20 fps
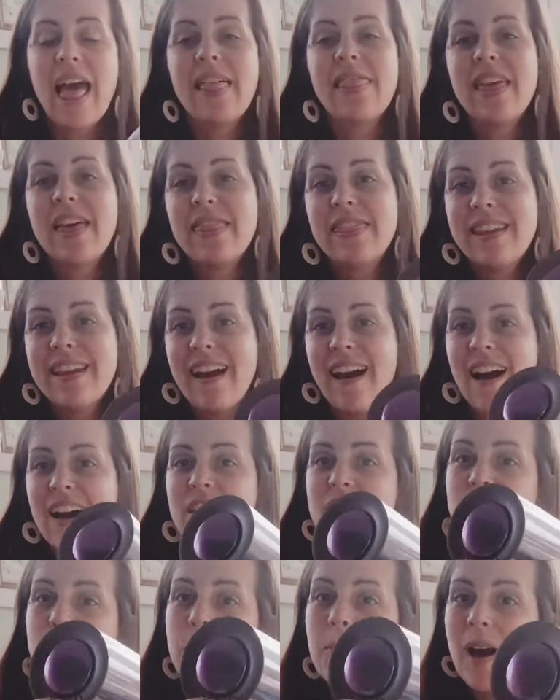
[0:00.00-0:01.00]
And then the
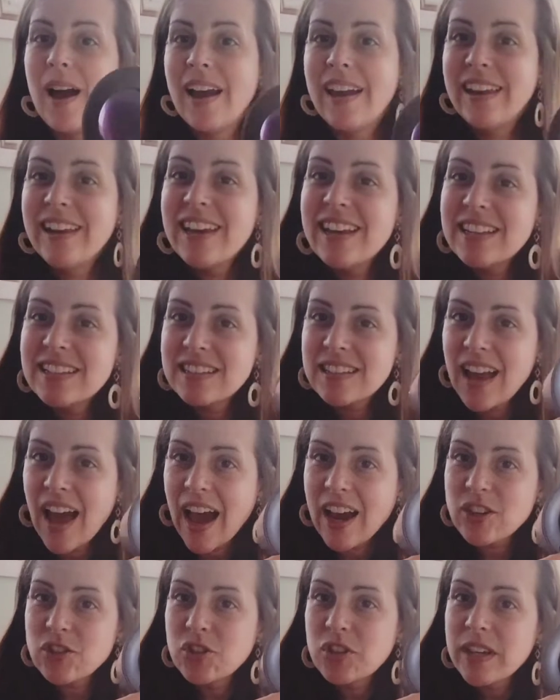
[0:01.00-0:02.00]
other one is
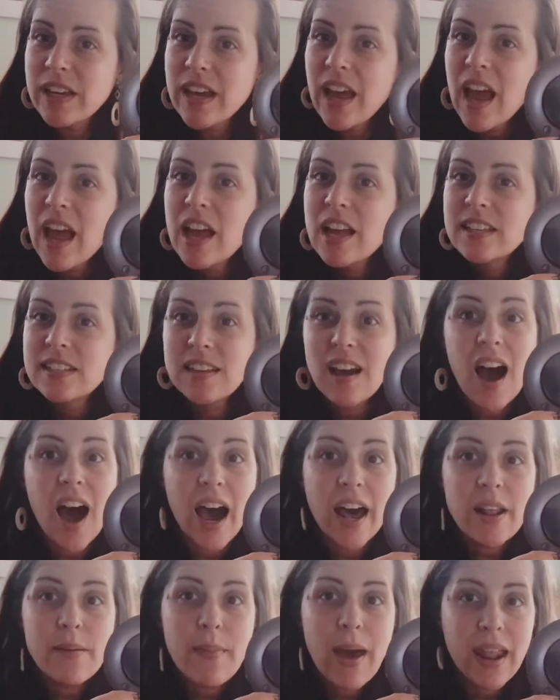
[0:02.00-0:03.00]
actually to
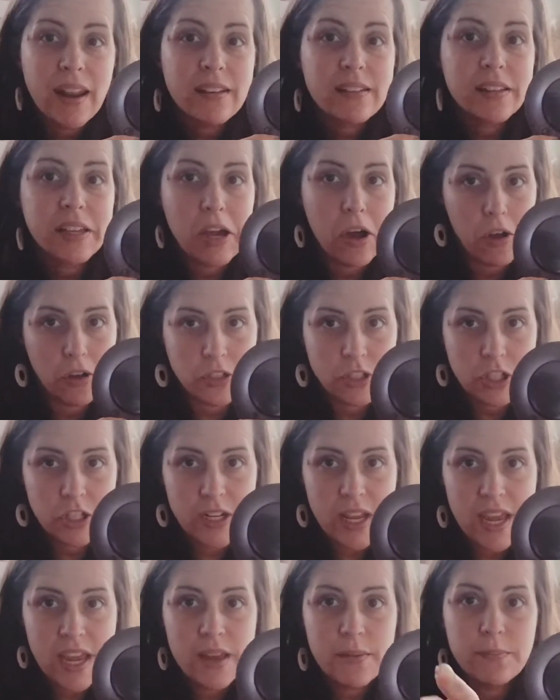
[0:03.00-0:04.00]
automatically
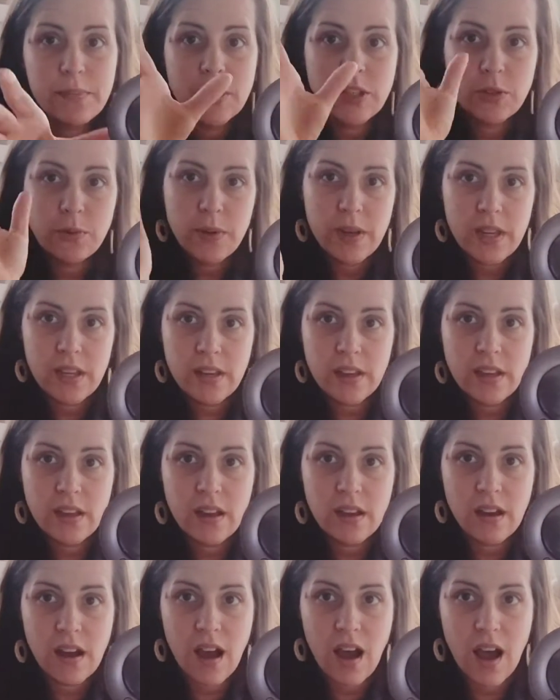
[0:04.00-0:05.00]
alternate between
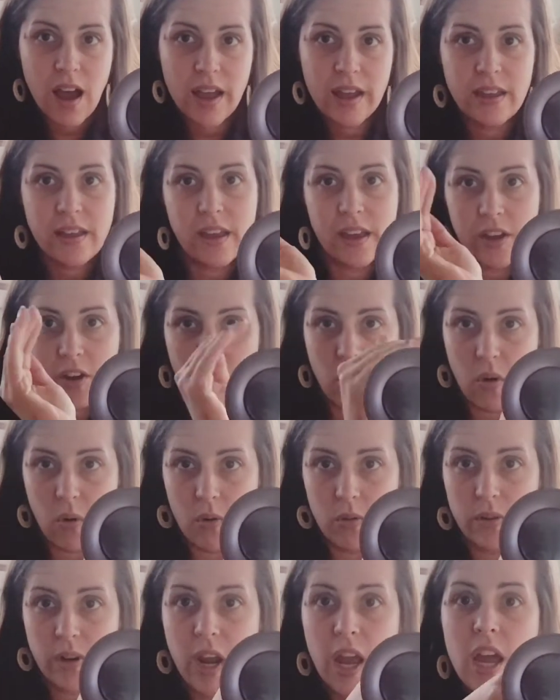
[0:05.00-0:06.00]
hot and
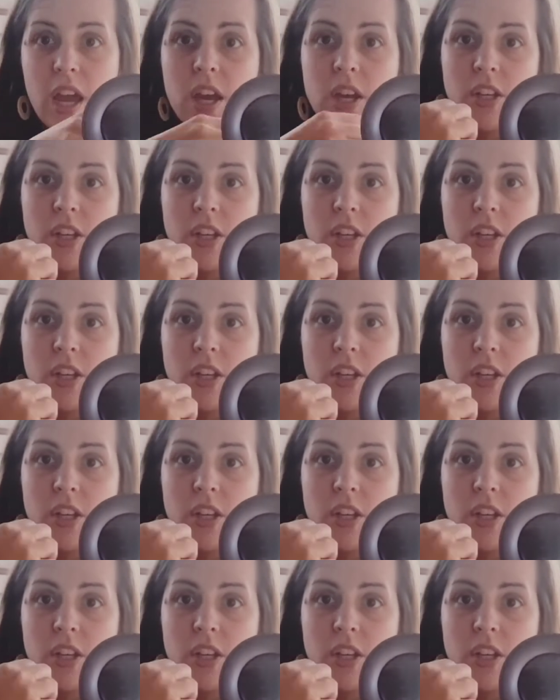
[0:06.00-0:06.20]
cold.